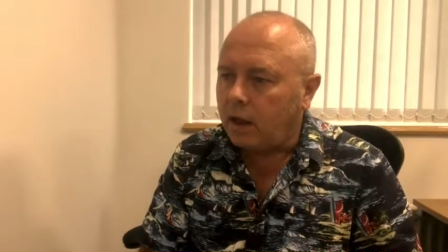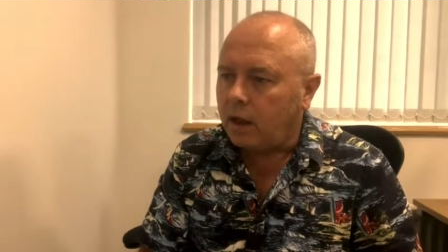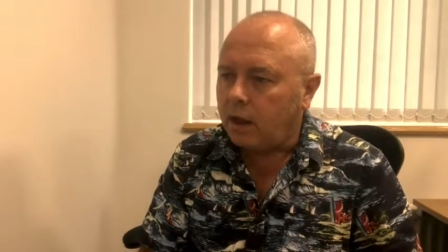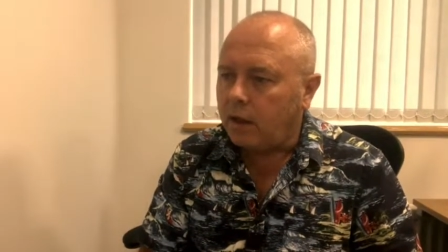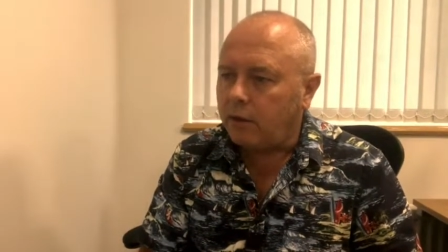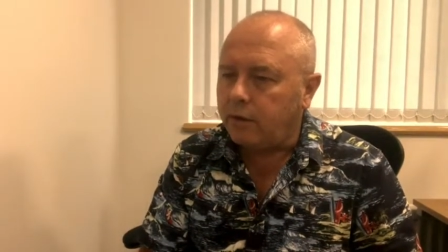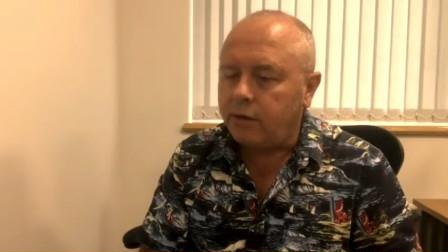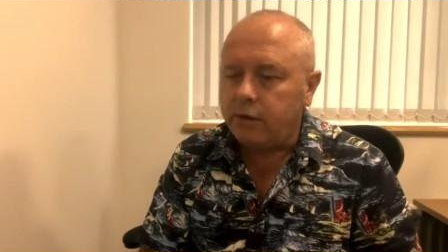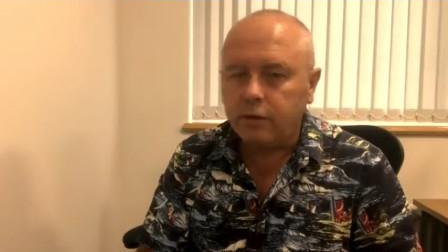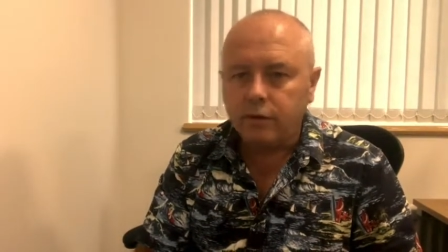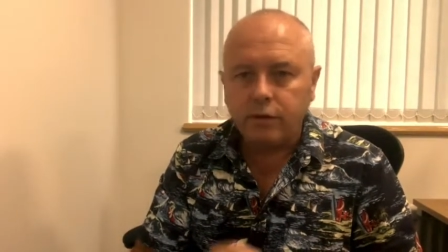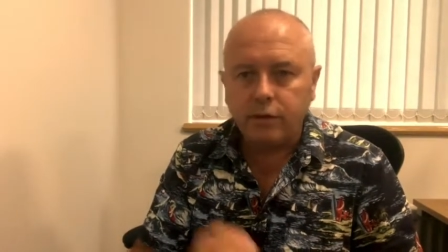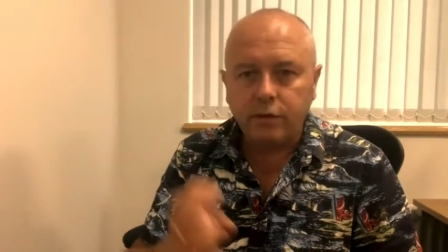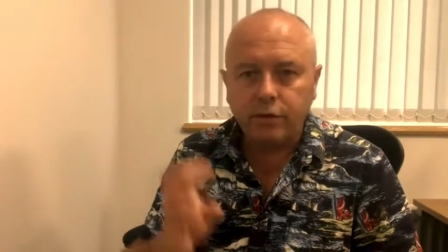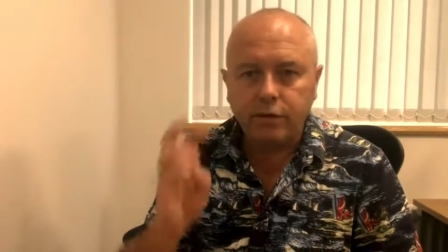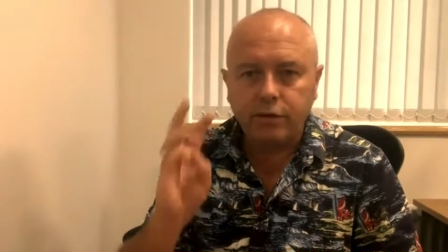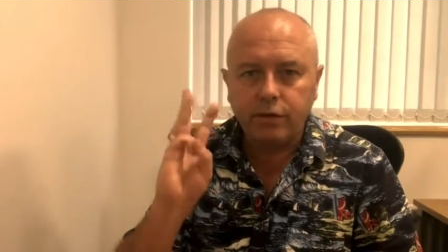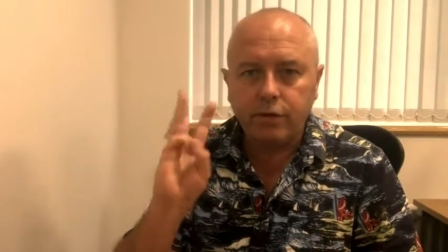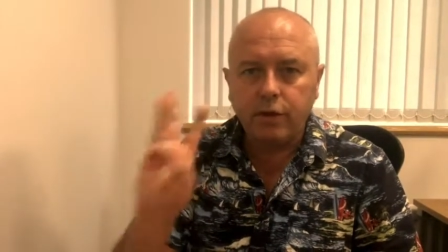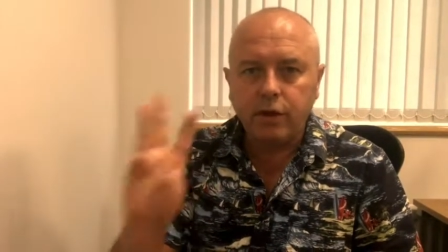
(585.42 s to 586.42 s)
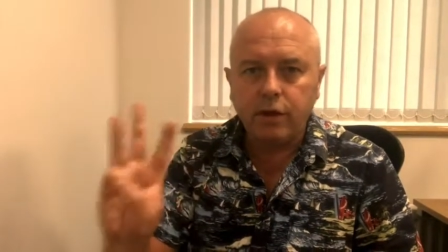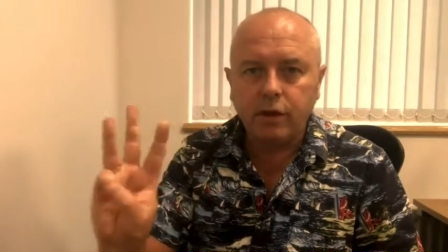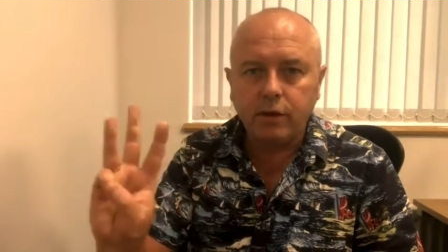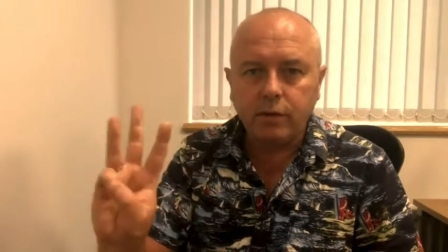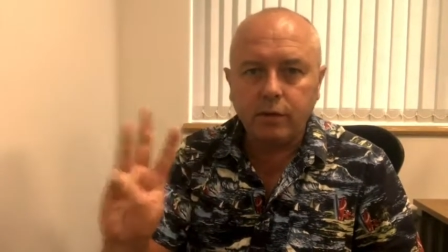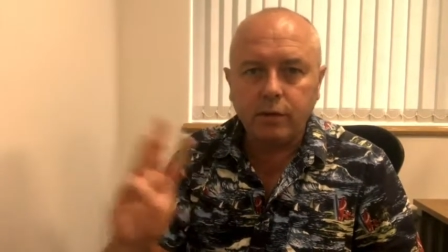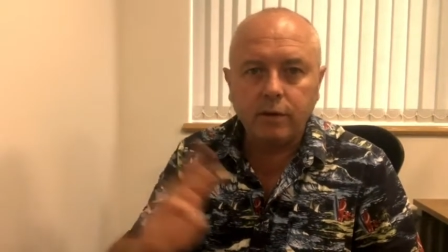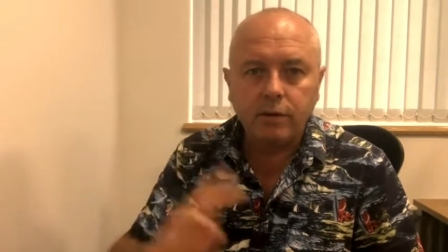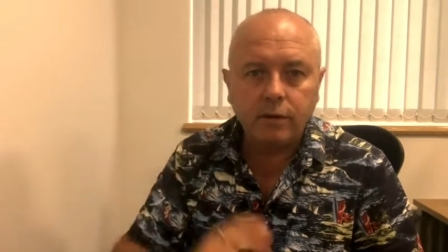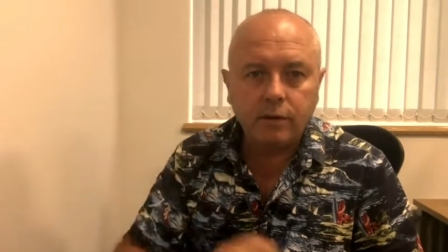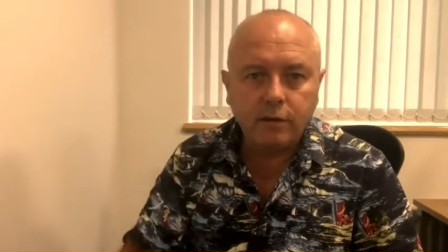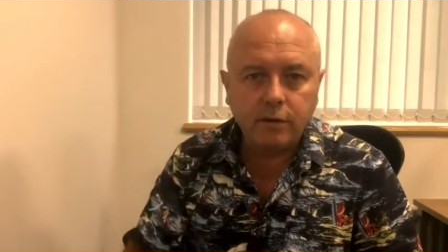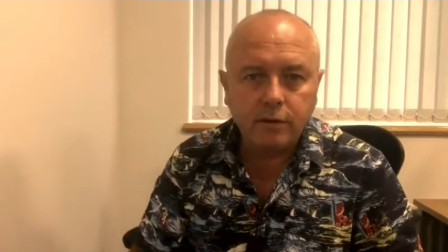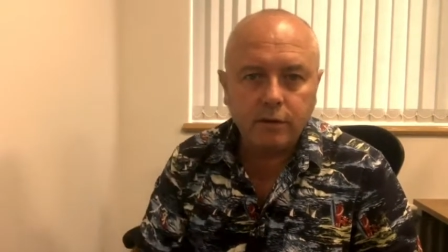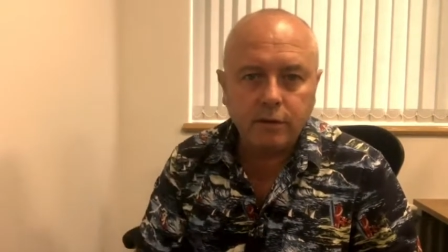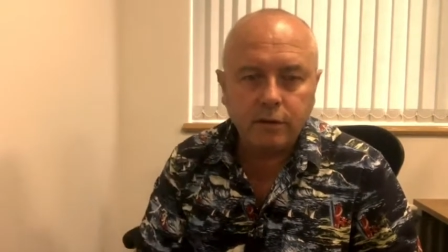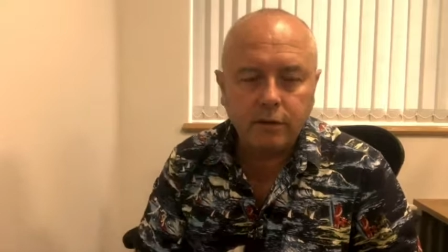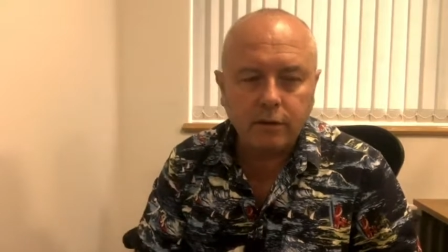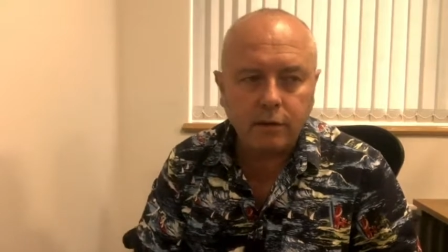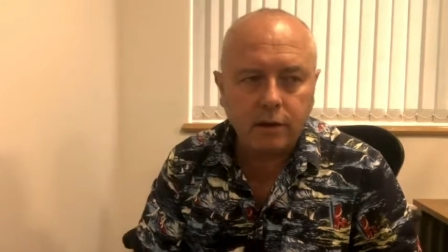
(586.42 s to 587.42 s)
And the third
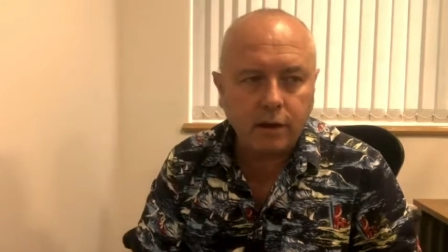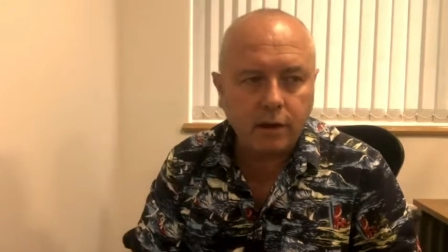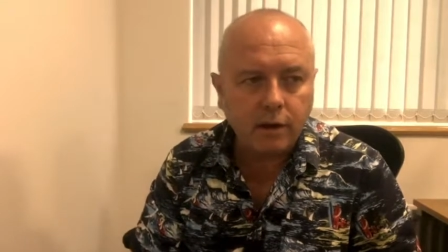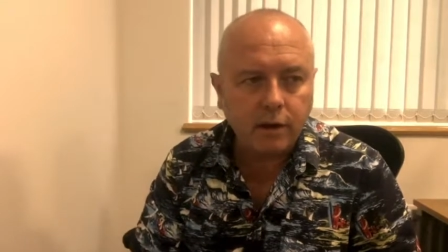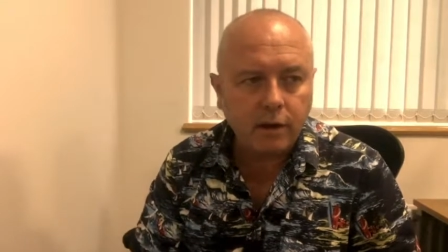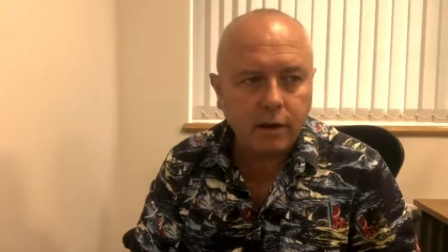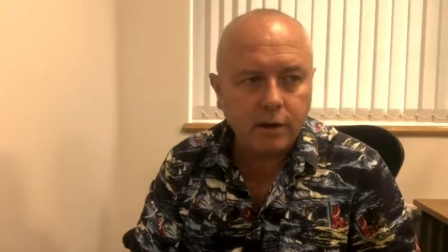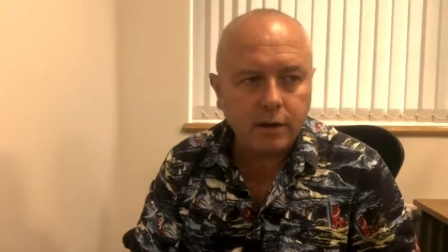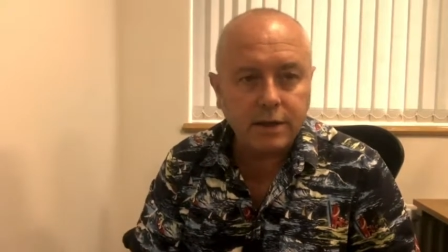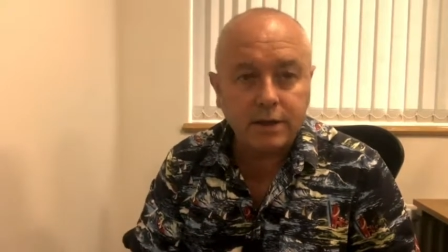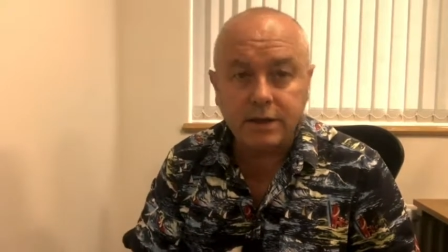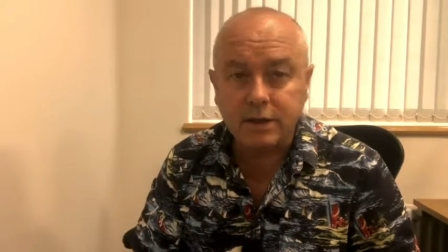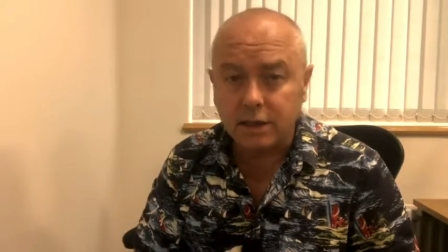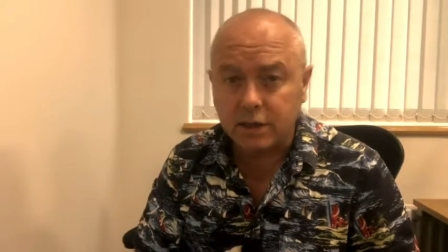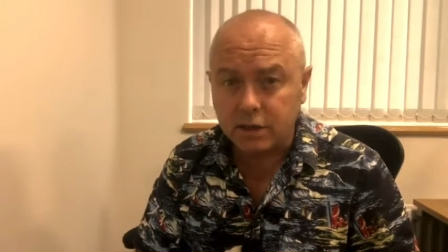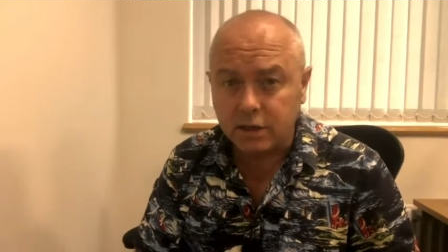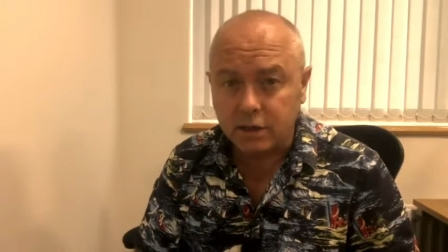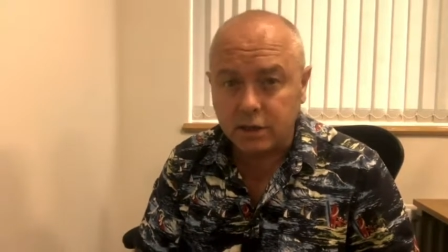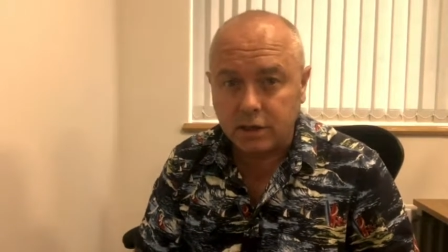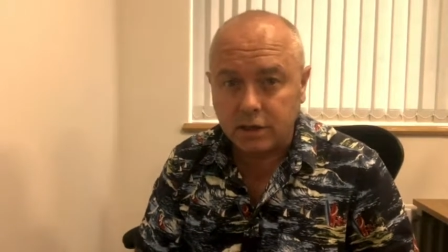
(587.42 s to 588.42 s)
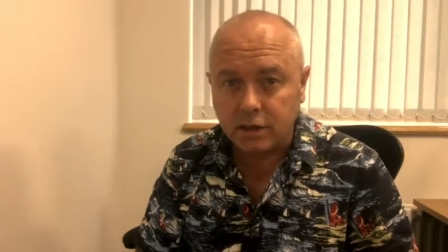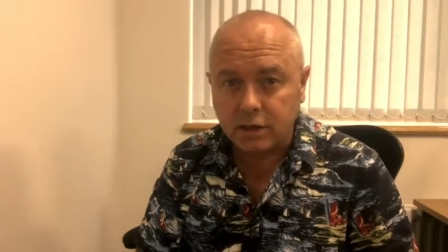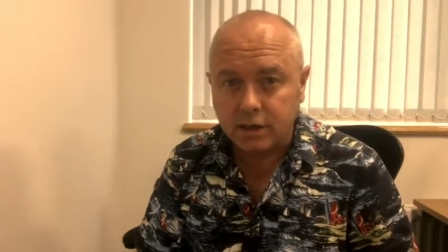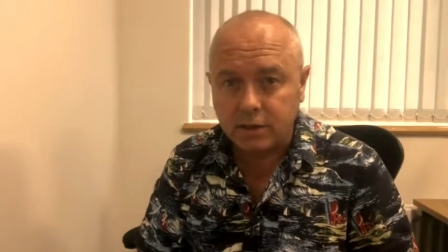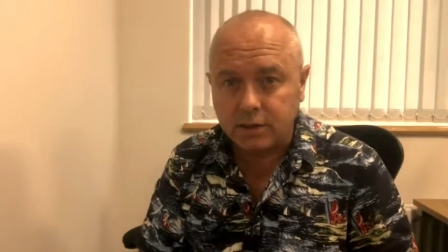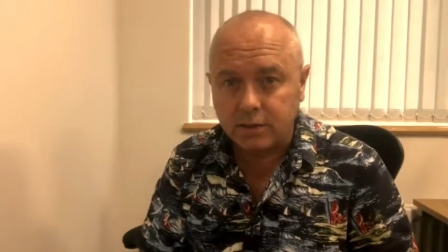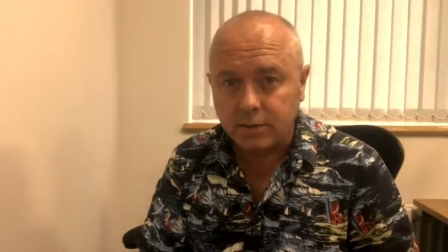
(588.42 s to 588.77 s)
distinction I'd like